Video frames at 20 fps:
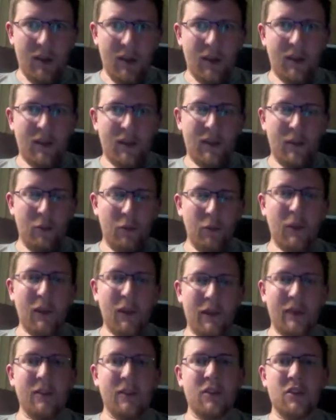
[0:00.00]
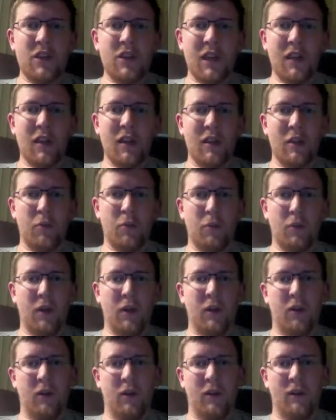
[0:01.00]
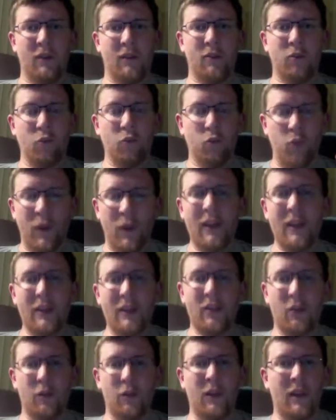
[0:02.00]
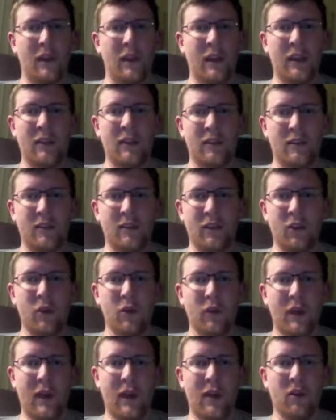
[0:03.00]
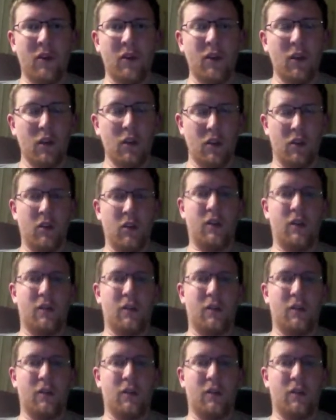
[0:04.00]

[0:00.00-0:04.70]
They really need to check on their priorities. Really do. They need to slow down, look at